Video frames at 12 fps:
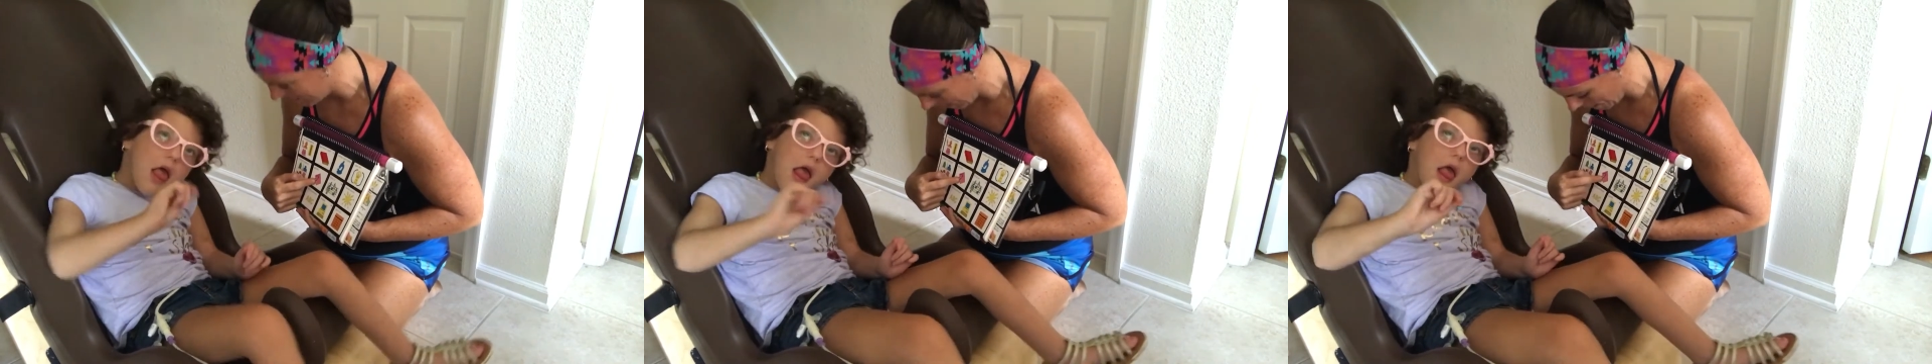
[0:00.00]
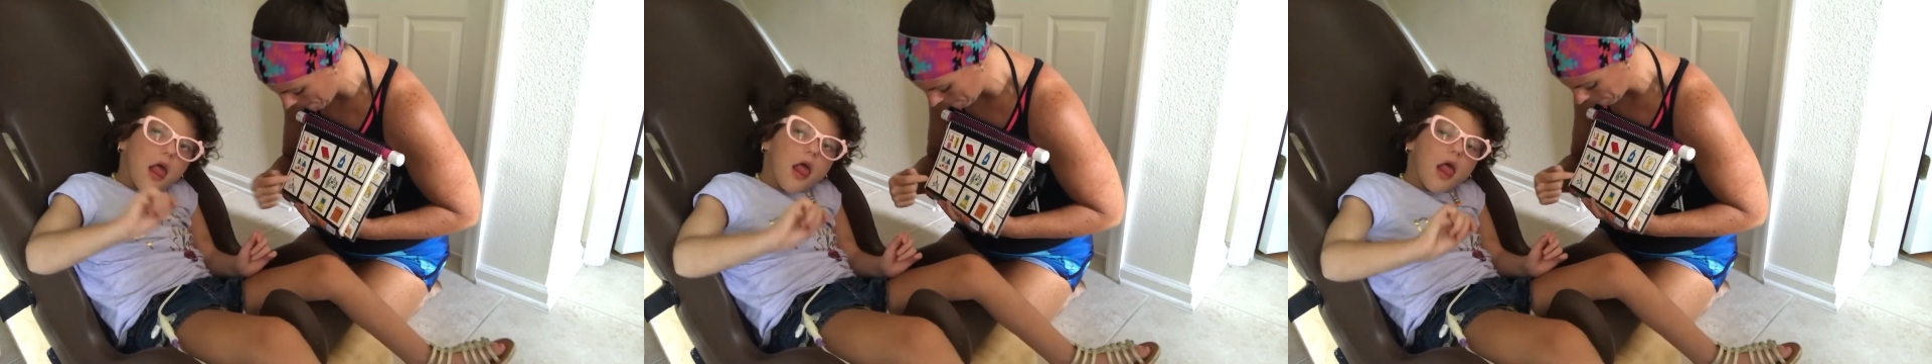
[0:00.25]

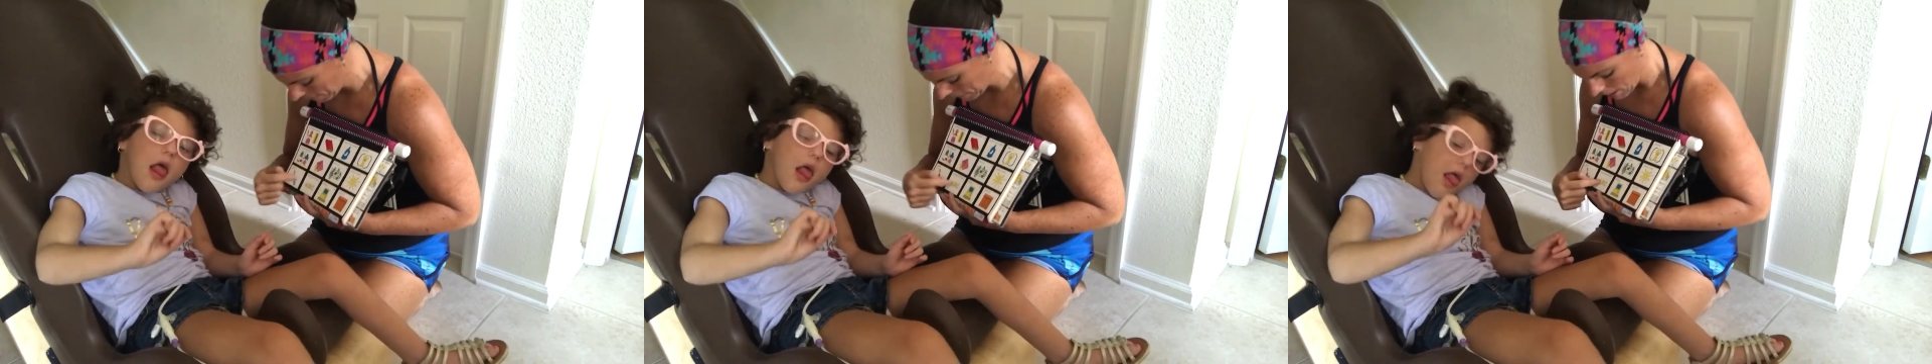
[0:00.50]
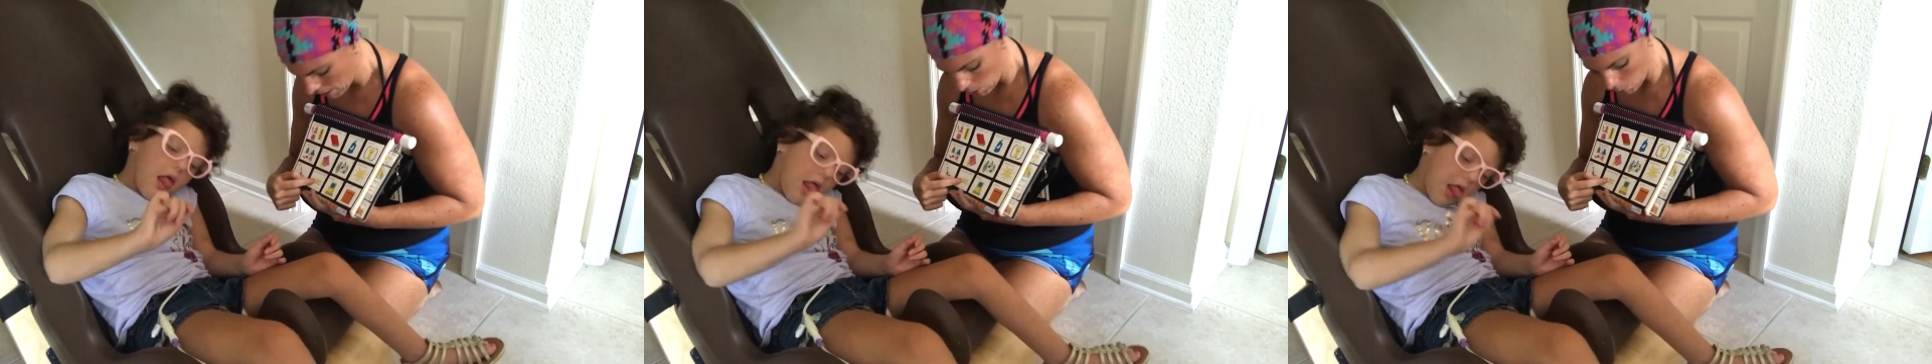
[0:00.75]
Yep.
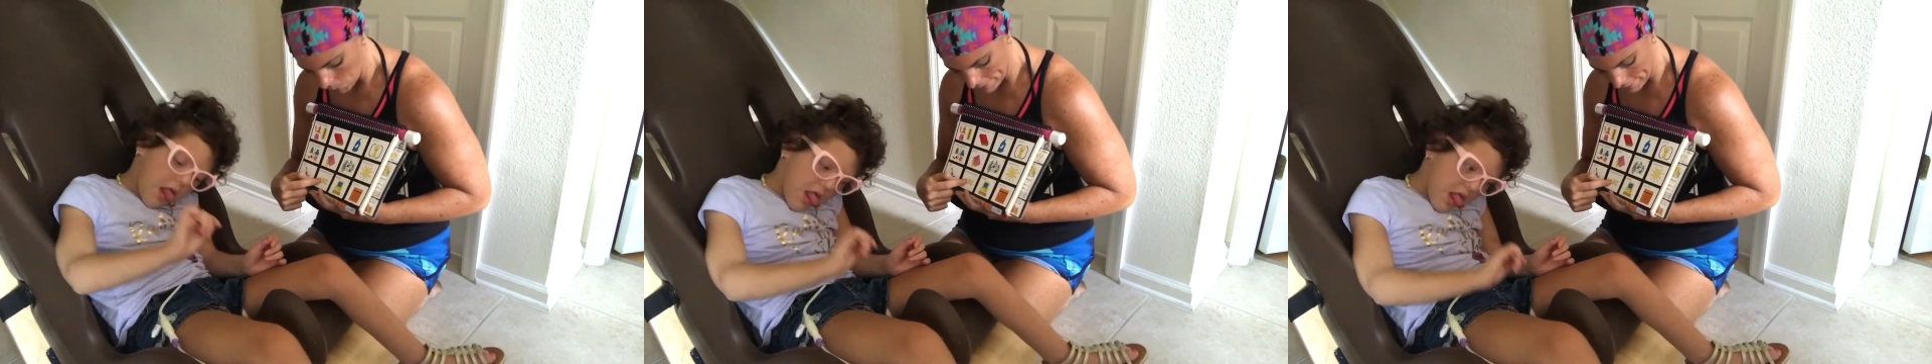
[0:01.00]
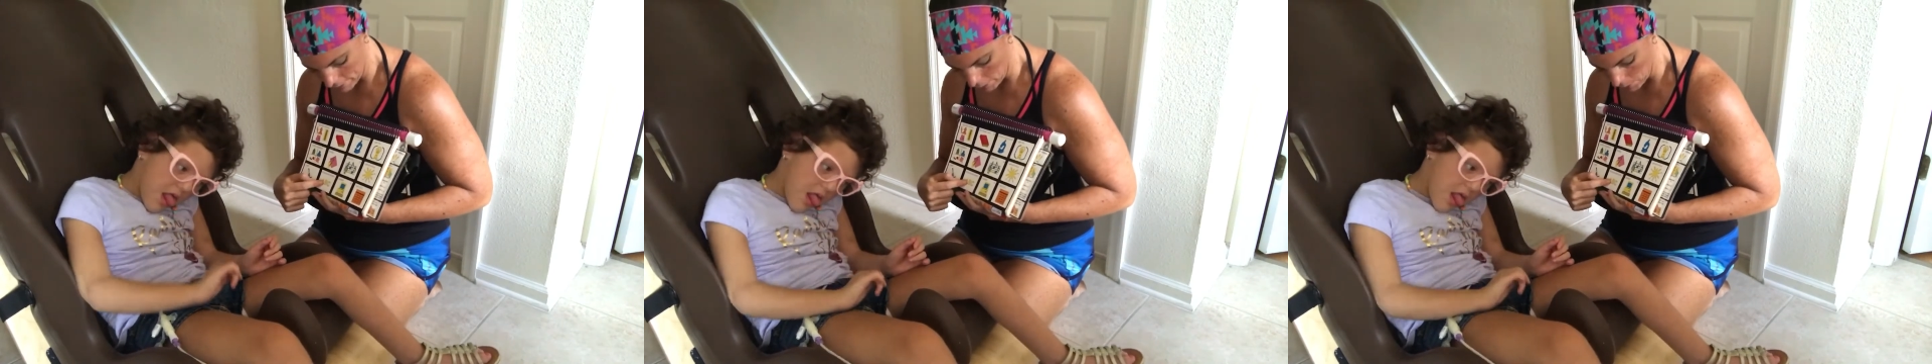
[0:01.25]
We
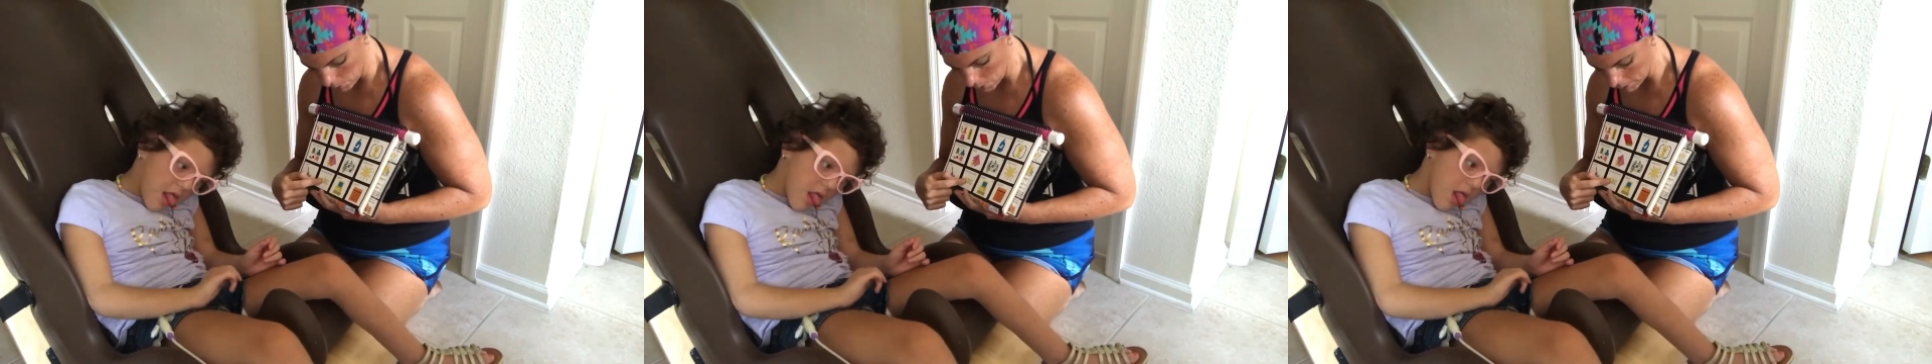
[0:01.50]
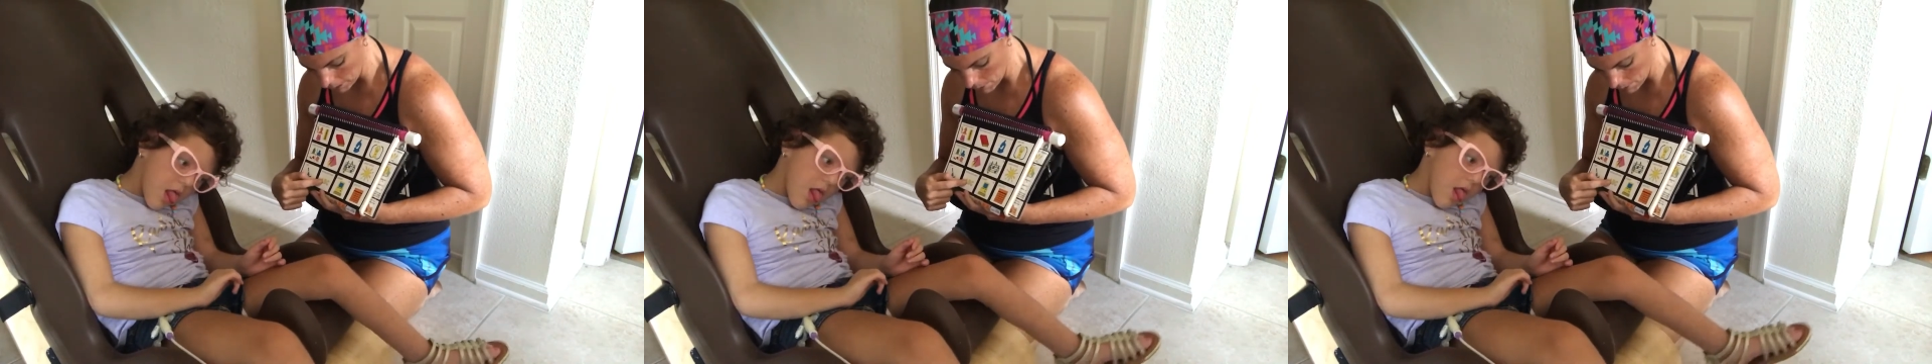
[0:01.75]
did our
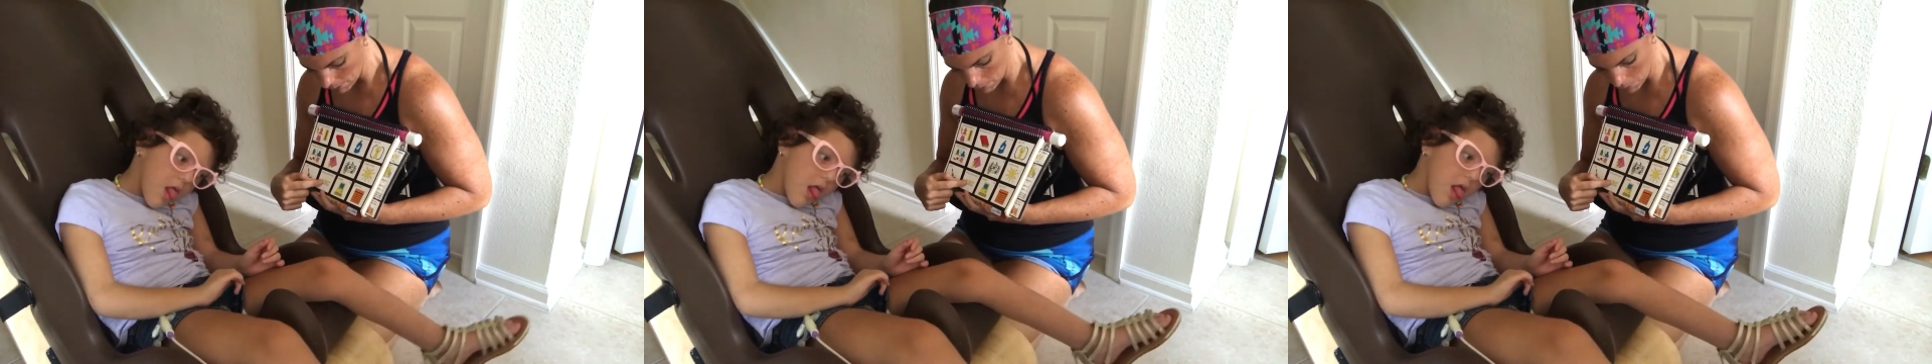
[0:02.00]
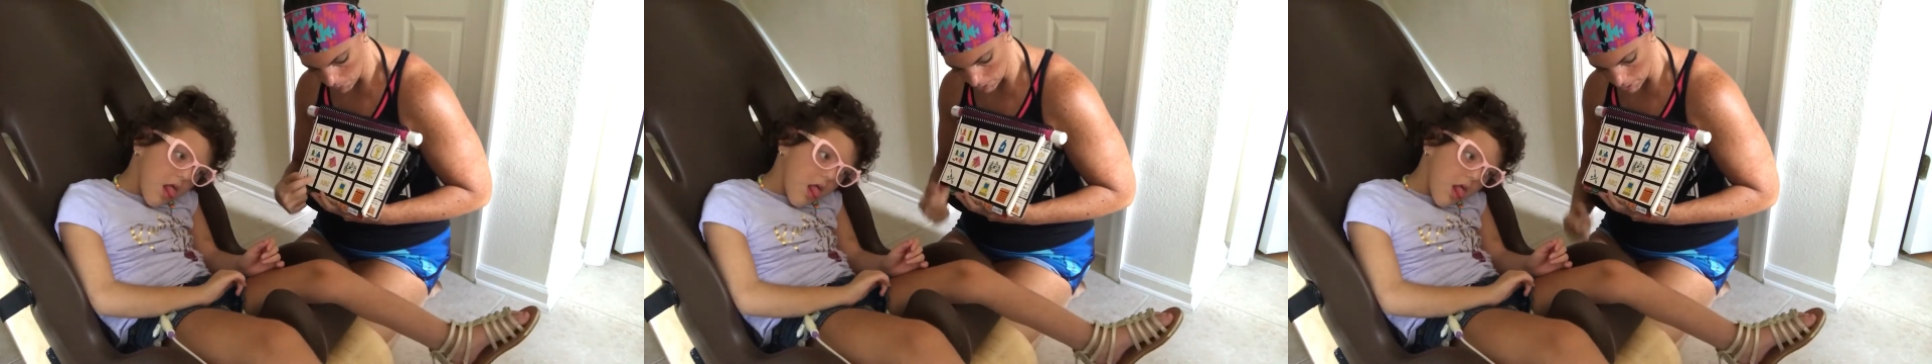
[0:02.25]
working with
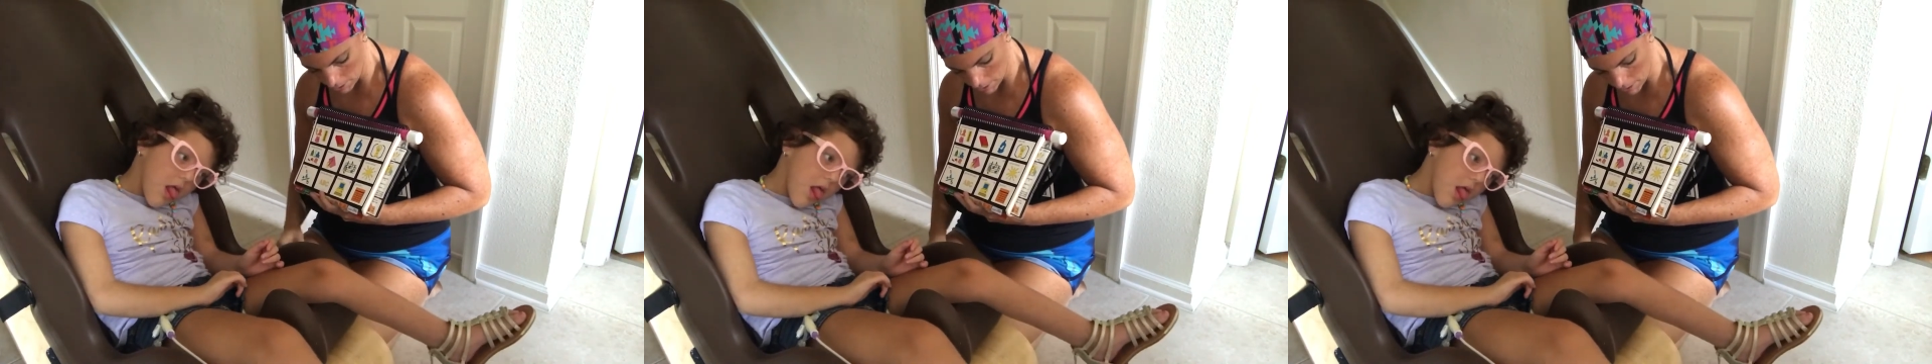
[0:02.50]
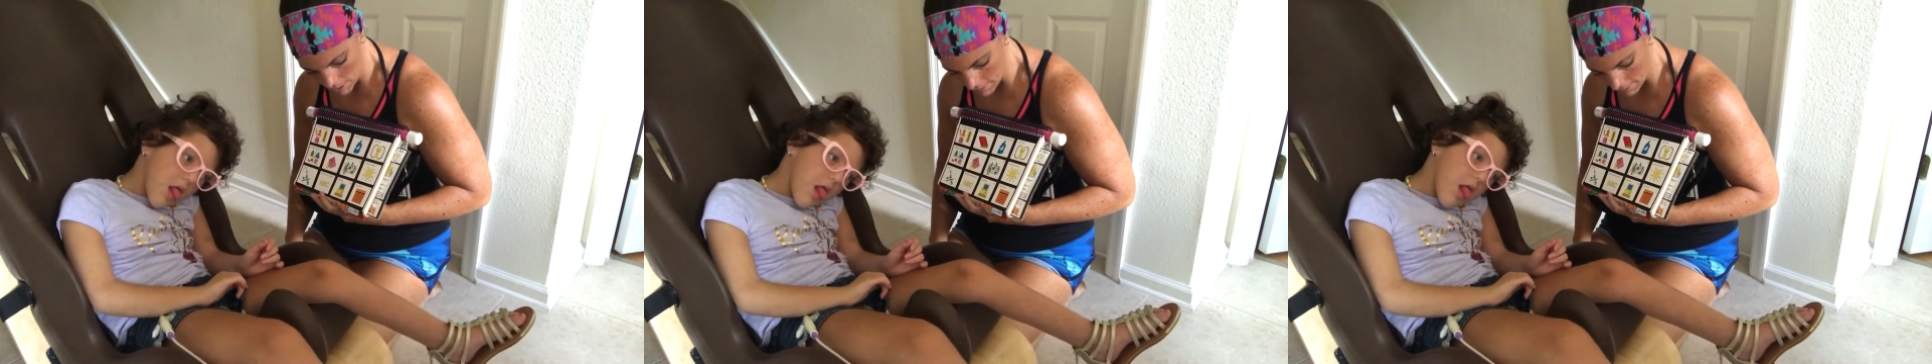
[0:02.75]

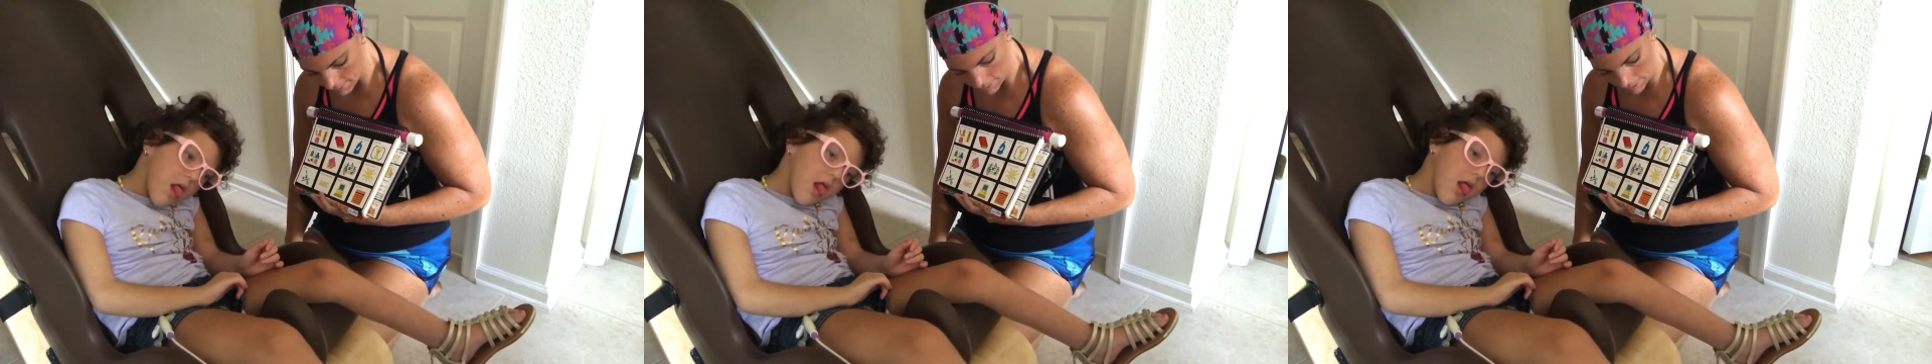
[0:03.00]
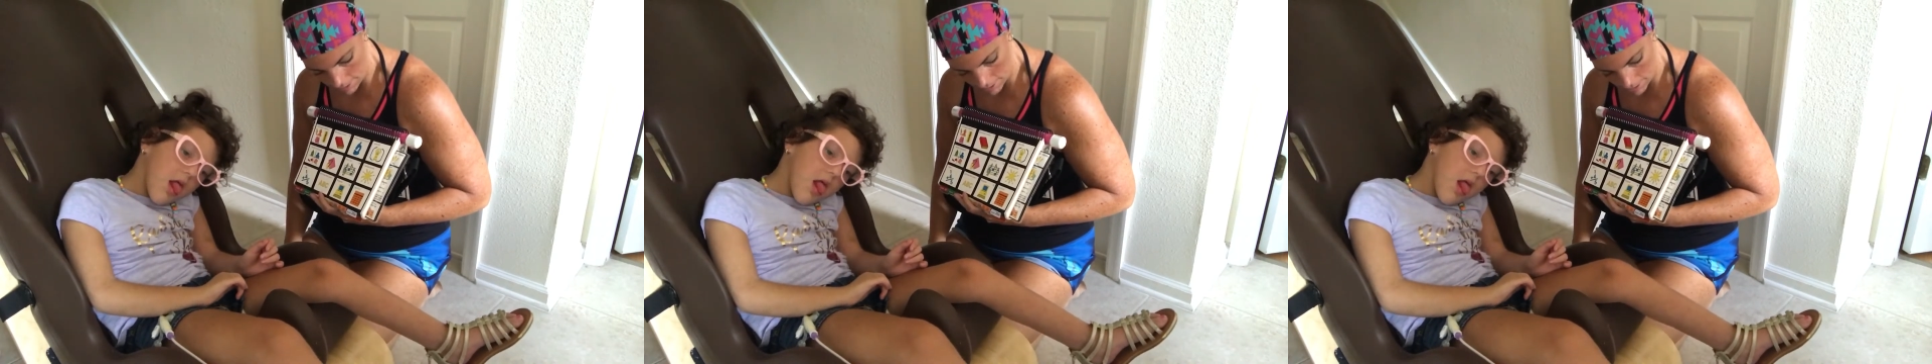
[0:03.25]
words.